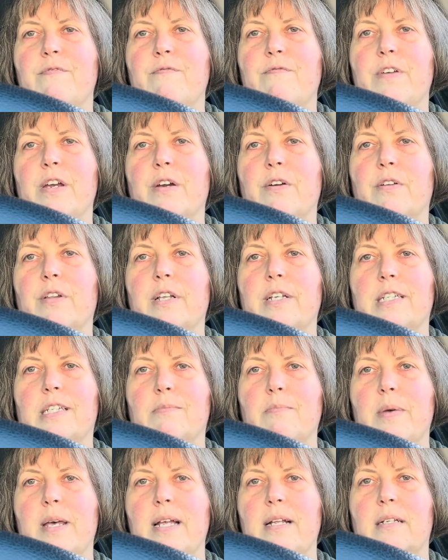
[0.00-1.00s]
fingerless
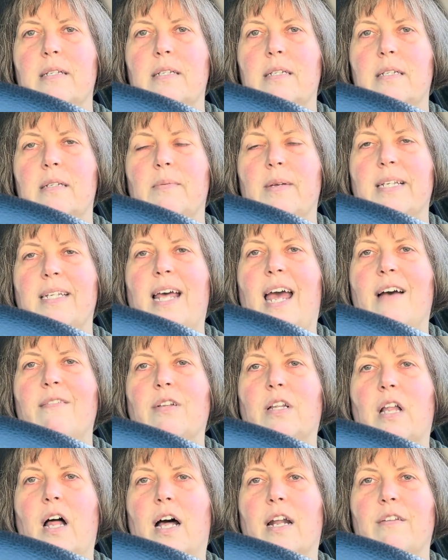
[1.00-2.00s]
mitts because I have a
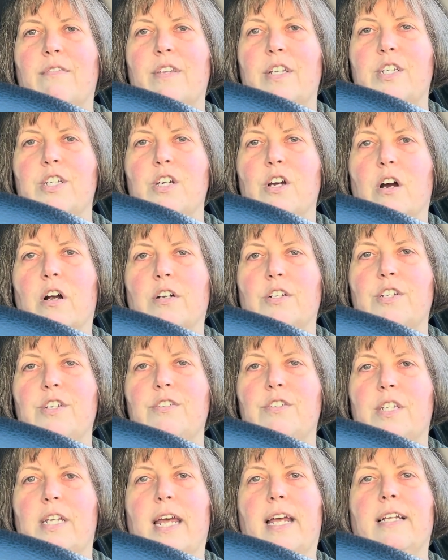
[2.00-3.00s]
lot of this yarn, 2
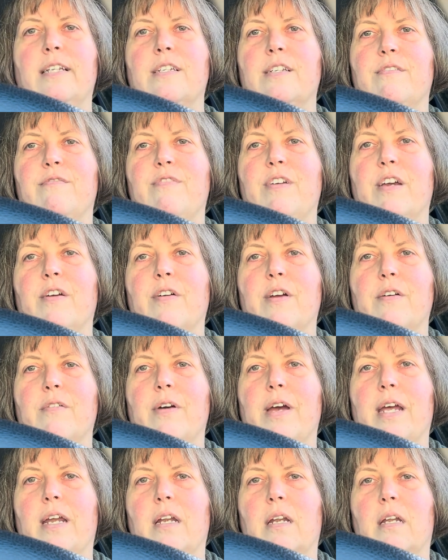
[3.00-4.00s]
skeins of fingering
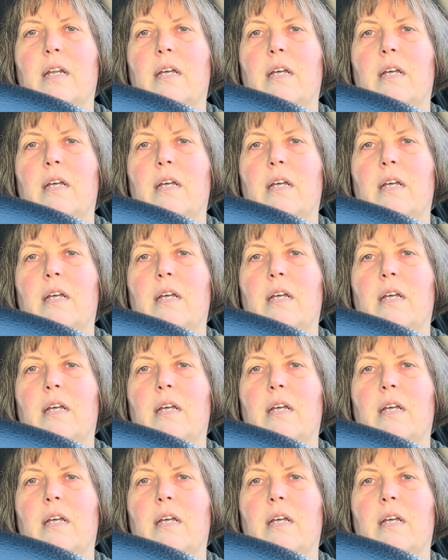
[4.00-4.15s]
weight.